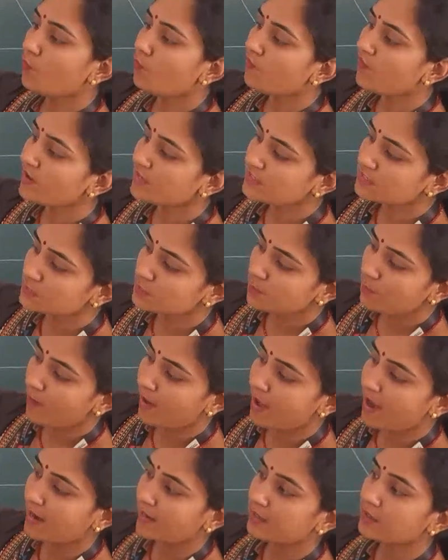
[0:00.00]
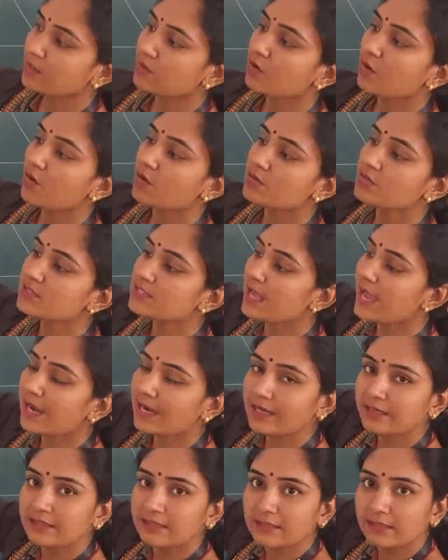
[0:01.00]
first part
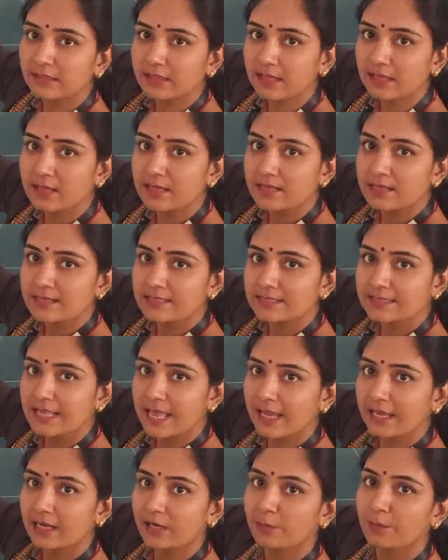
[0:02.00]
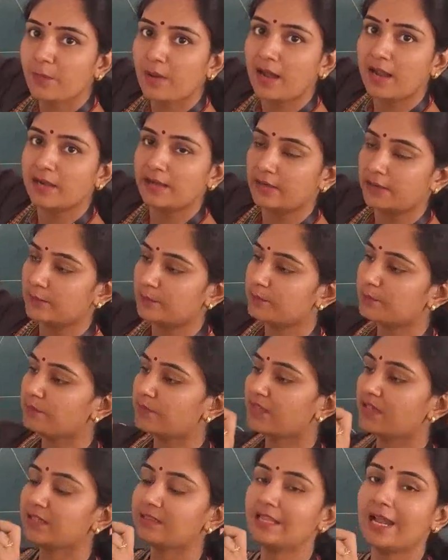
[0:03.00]
coincide the second
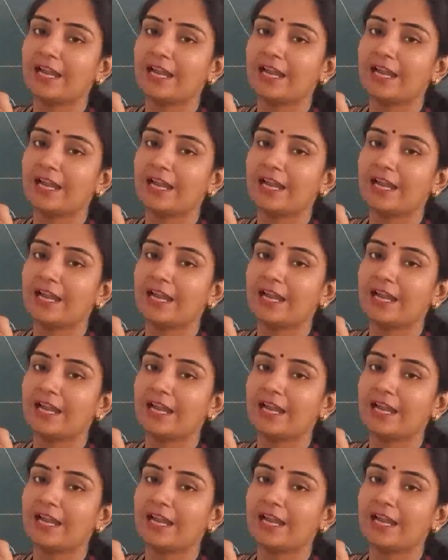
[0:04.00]
part.